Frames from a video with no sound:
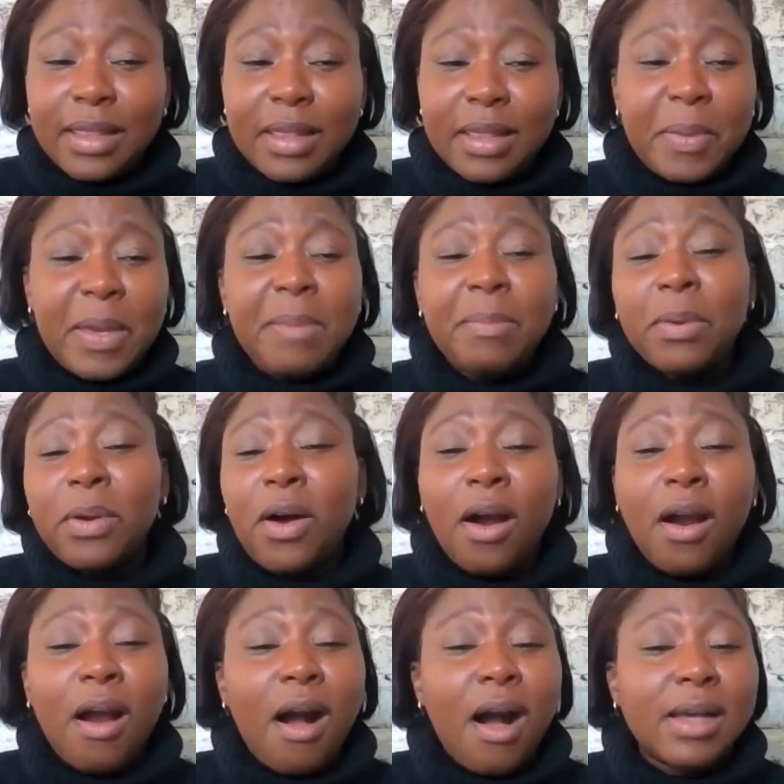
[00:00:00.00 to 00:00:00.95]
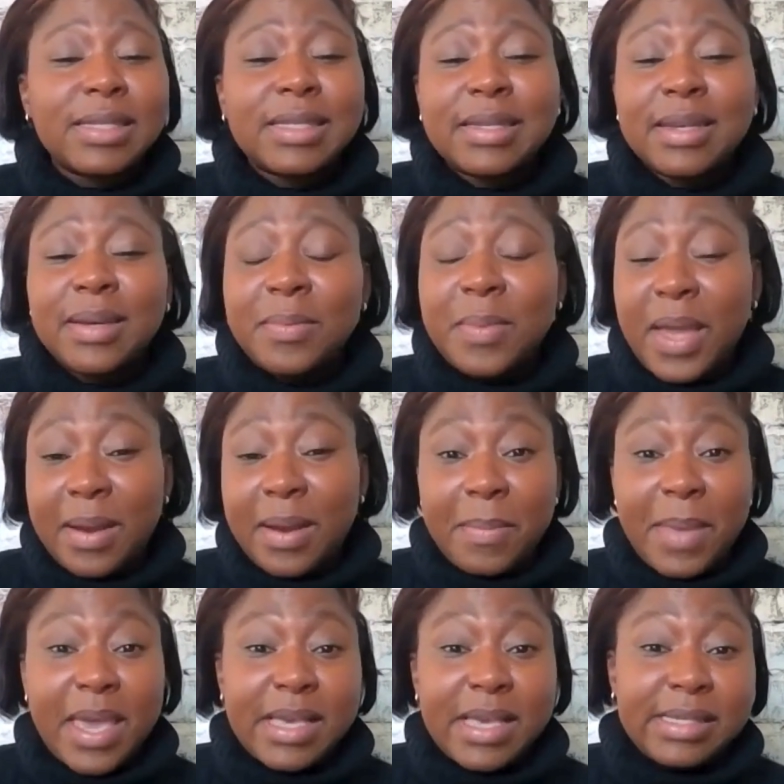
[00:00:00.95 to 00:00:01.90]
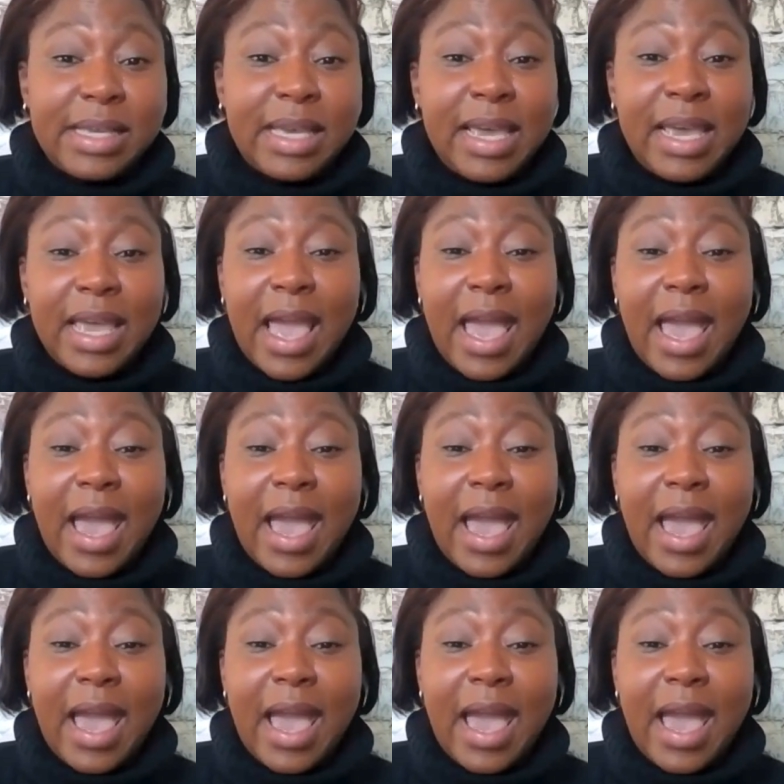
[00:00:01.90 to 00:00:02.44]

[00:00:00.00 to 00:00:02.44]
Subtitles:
The people are awesome and amazing.